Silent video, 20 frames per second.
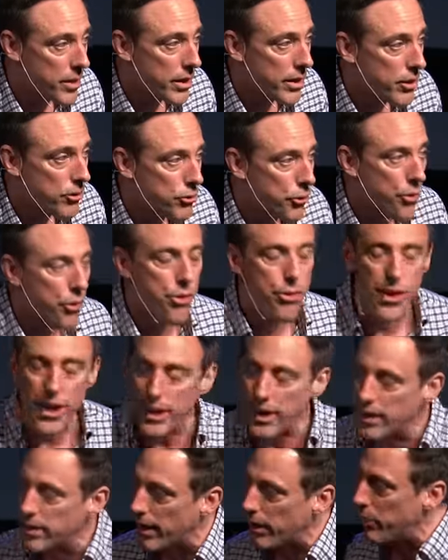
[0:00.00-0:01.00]
So
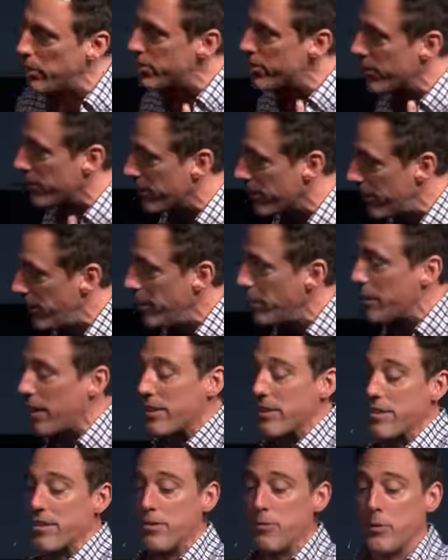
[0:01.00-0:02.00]
think, I want you to think about
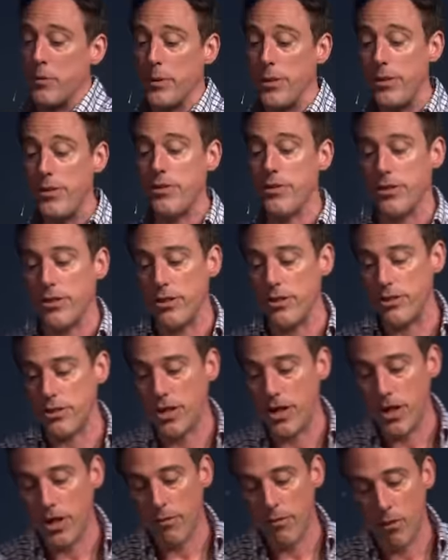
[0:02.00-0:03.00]
this, and if you've been in church
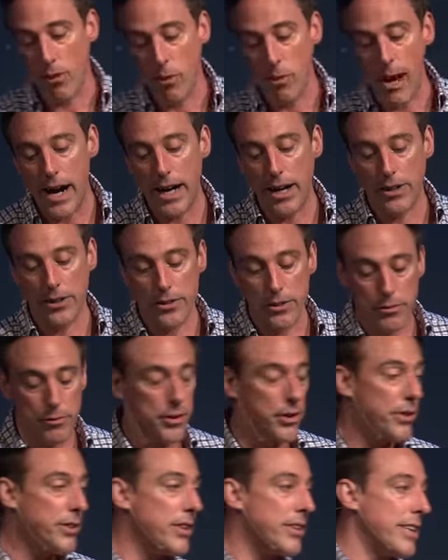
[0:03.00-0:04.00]
for a while and you've
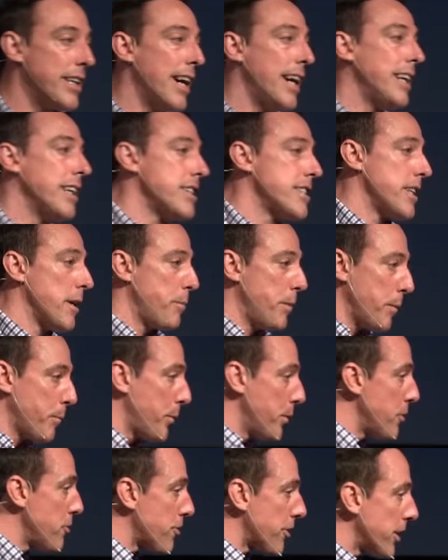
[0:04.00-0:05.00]
heard the theology that
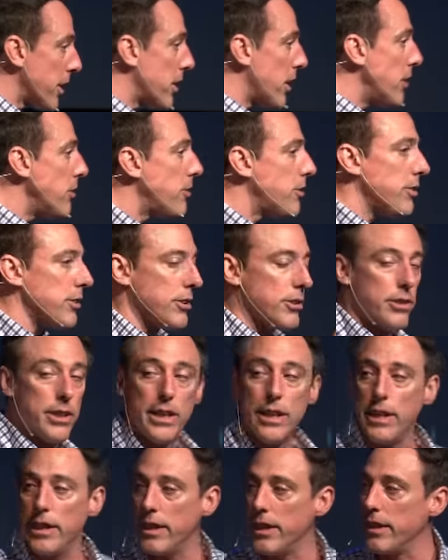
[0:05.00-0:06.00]
people usually go to
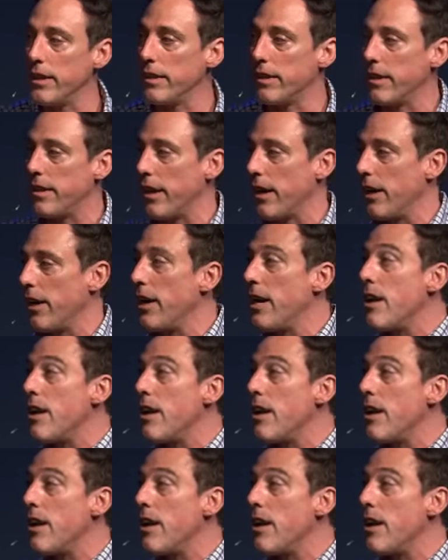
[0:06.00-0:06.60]
in there,